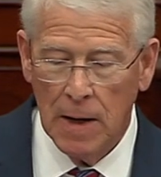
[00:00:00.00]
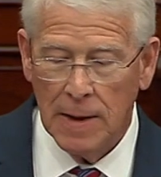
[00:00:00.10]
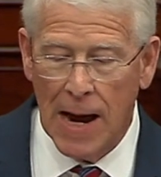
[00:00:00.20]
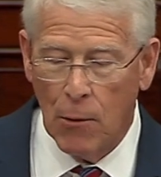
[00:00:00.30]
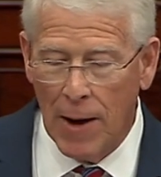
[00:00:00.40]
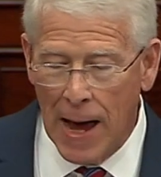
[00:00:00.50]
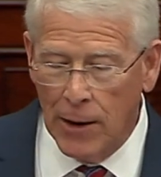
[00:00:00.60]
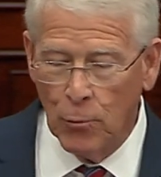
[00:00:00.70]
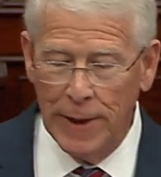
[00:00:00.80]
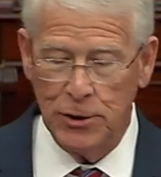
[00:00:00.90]
Now, how
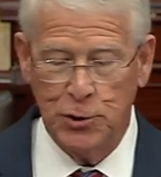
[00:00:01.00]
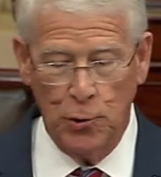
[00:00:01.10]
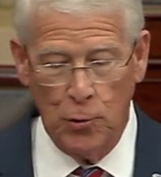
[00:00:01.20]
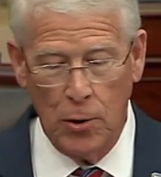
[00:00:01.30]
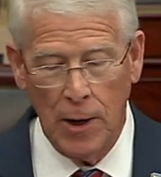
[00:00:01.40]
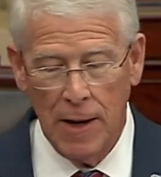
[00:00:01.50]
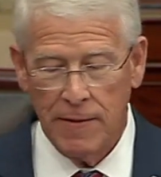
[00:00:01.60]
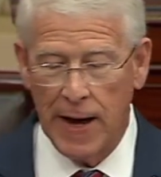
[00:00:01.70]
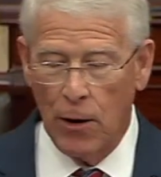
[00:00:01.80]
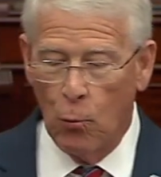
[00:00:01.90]
do we ensure
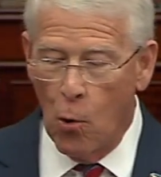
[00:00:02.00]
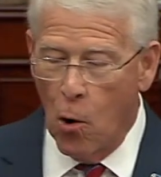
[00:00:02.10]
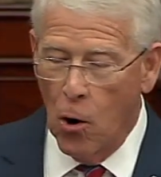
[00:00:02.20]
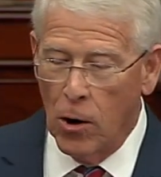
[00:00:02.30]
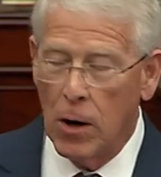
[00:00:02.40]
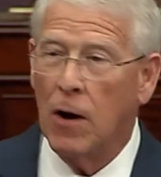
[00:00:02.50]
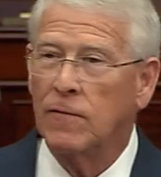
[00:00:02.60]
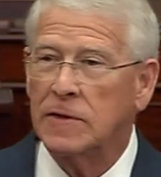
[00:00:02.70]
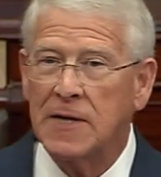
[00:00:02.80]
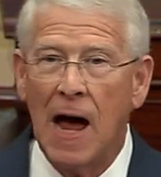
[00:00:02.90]
that a war
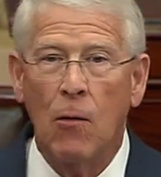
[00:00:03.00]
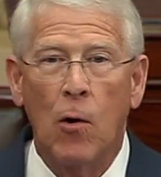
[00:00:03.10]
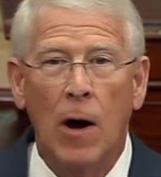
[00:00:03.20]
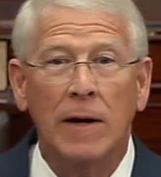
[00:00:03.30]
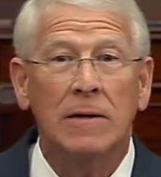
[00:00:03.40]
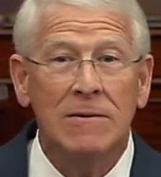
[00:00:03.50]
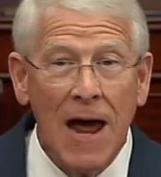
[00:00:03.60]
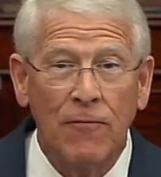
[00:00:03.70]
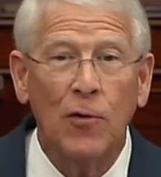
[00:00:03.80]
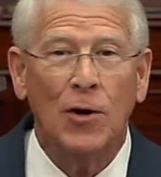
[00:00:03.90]
over Taiwan
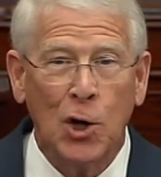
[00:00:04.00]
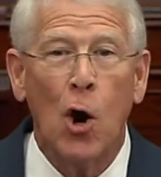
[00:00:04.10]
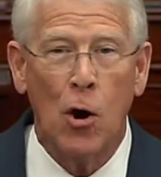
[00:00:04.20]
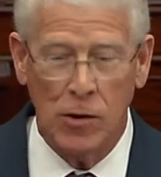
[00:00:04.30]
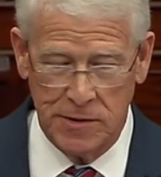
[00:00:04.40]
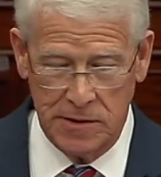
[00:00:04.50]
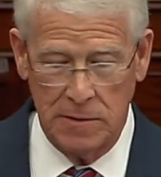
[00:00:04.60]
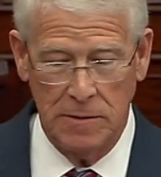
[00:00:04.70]
never occurs?